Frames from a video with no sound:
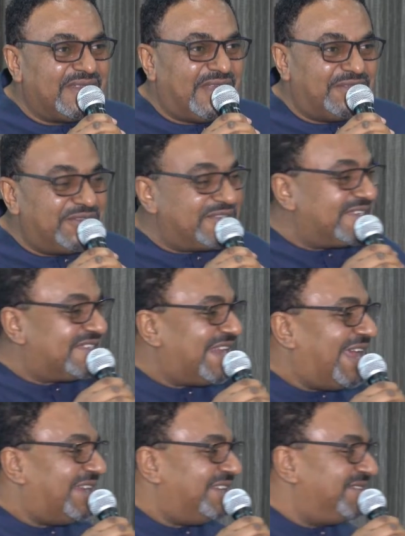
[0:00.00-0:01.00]
Now this is
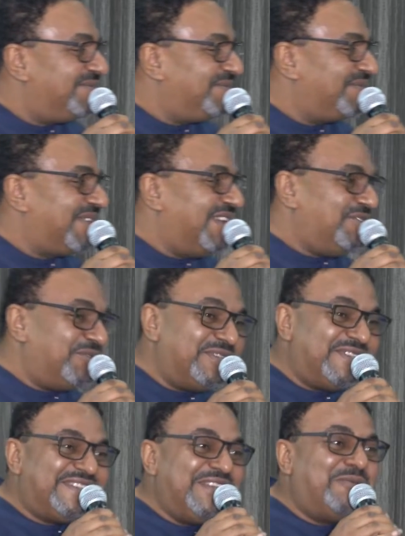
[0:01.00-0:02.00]
sad. And you
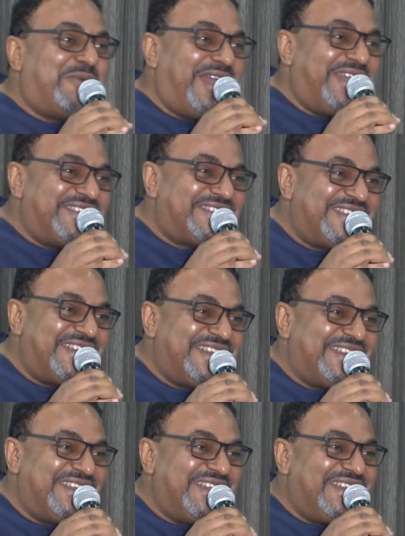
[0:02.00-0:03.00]
can see why I say
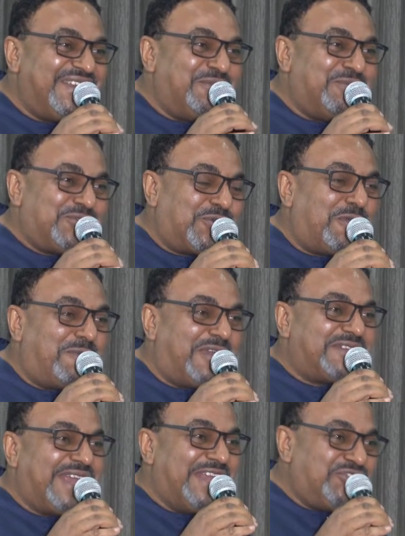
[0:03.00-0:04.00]
we talk
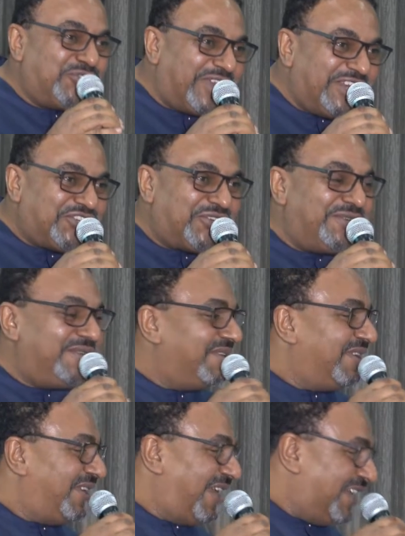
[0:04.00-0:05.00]
about education,
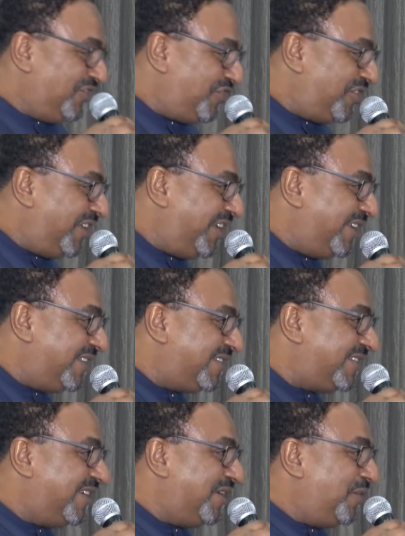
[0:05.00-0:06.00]

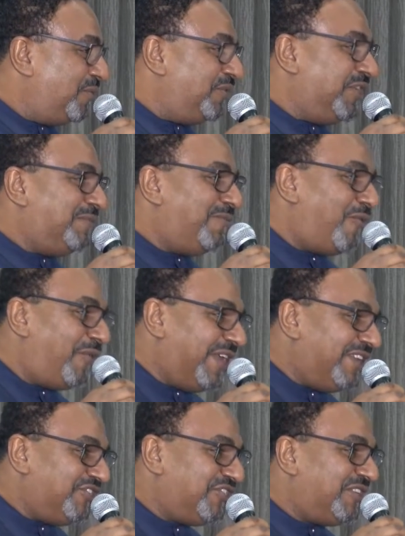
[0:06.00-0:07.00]
engineers, we need more
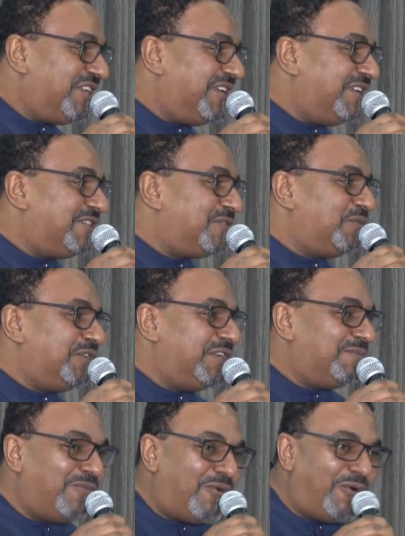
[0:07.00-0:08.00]
engineers, we
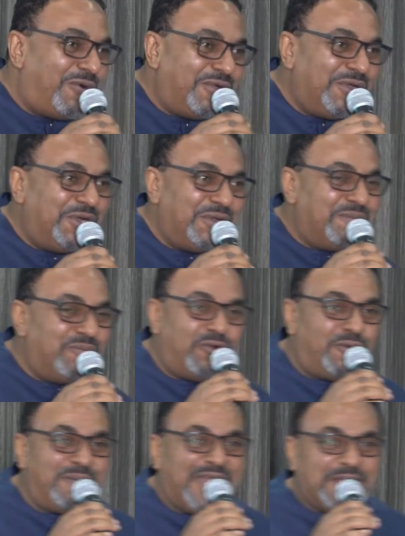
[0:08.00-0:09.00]
need more
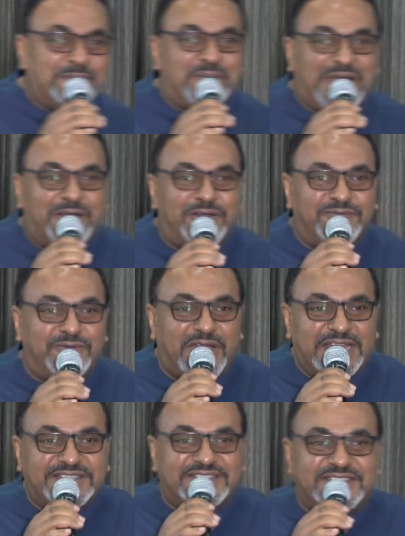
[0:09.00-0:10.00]
manpower for
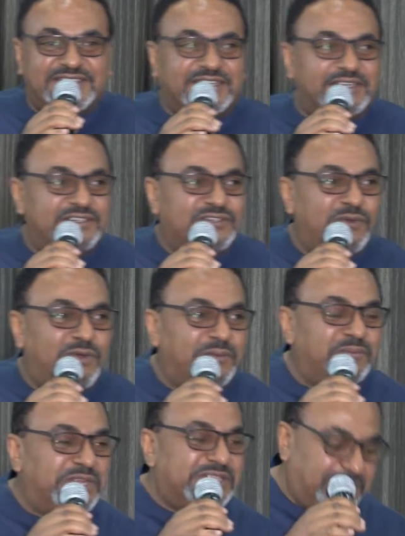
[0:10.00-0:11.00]
ICT and so on.
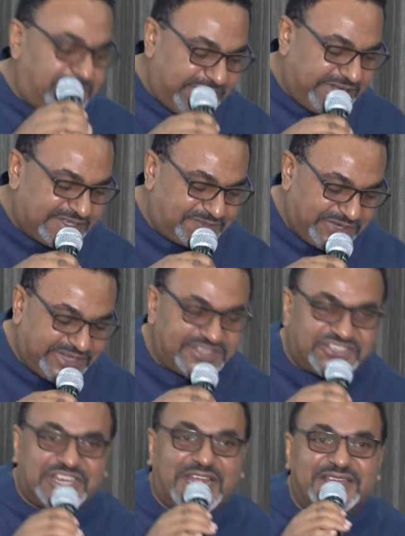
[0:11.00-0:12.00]
But the biggest
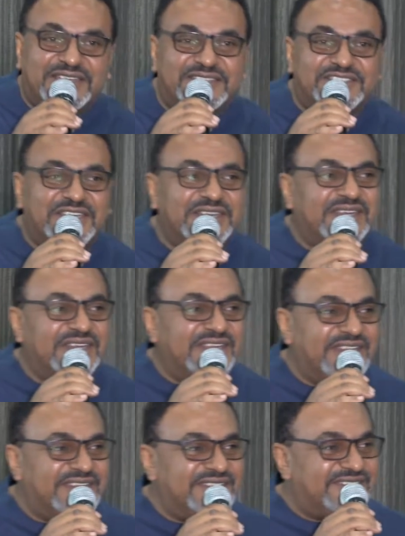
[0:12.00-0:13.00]
challenge
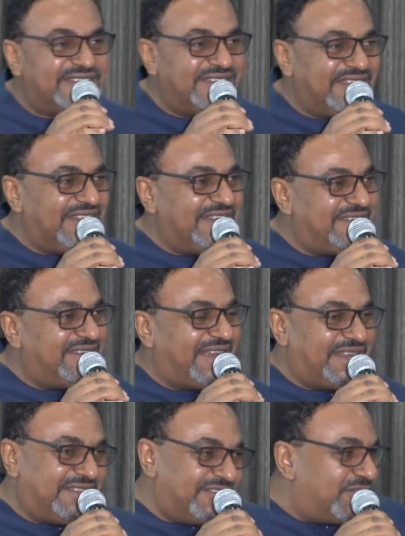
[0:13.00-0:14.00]
is
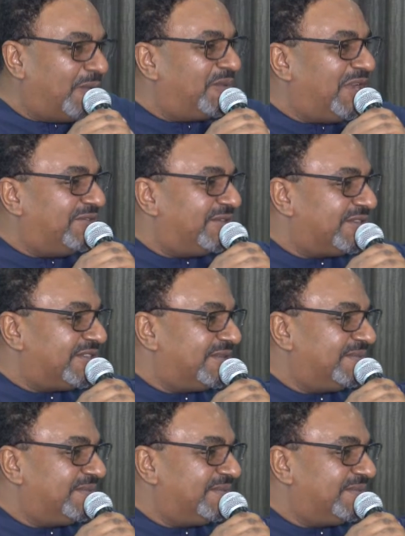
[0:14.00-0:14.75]
at the top levels.